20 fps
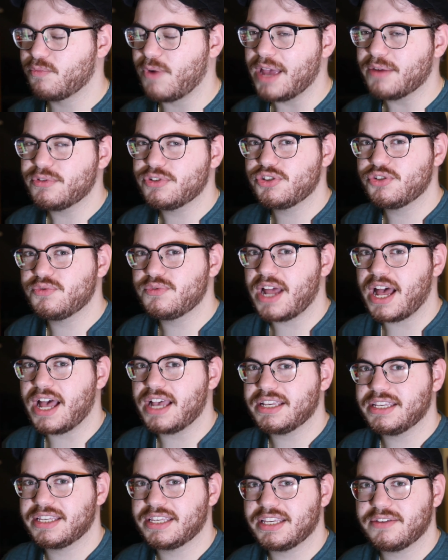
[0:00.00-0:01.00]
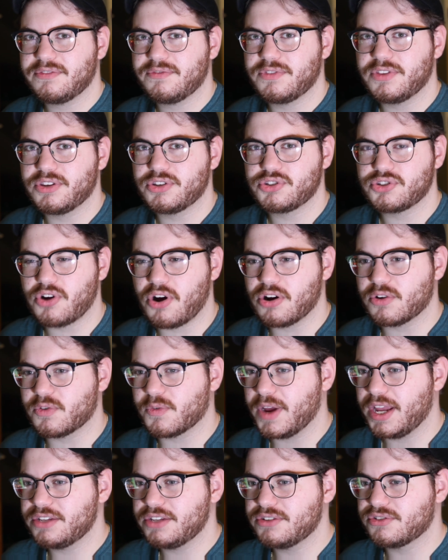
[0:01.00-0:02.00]
would you not give the Shark
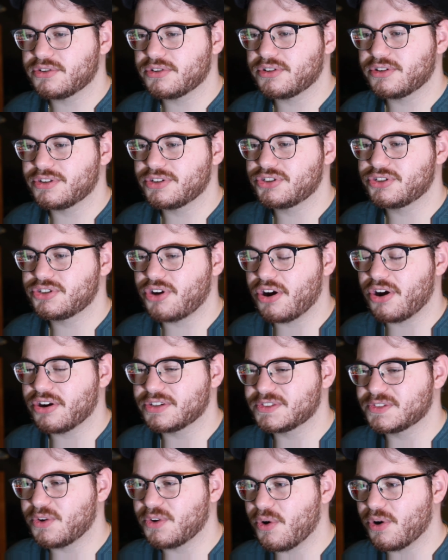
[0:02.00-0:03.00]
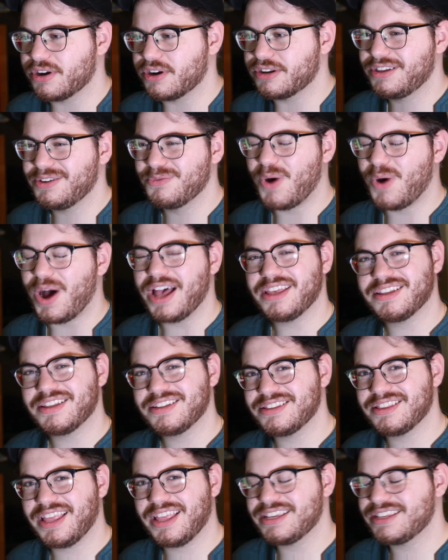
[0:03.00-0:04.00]
Ranger a Shark Zord? Why,
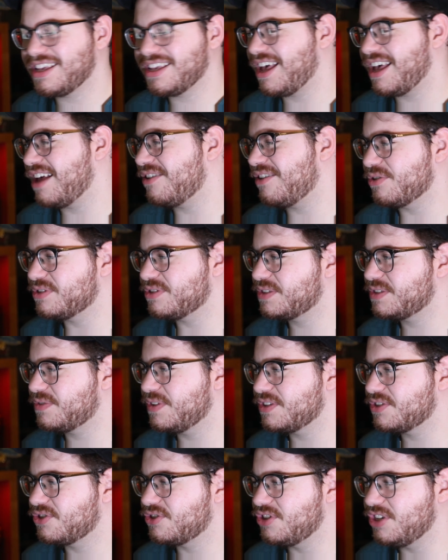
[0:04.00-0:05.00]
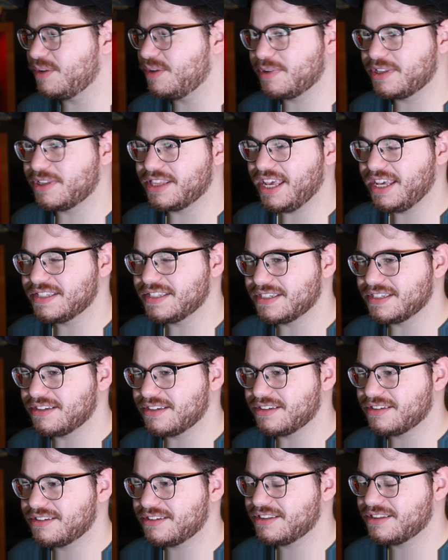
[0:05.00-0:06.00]
like, I don't know, it just feels cheap and lazy,
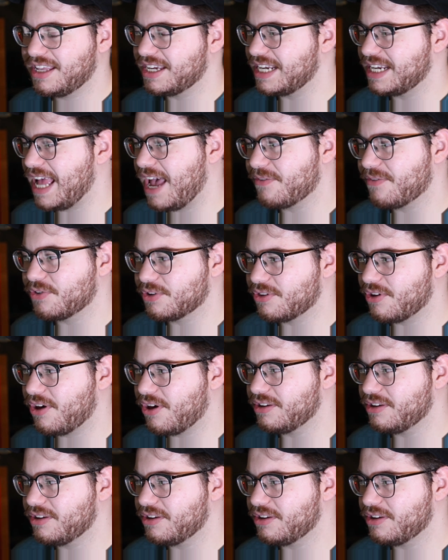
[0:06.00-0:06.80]
like an afterthought,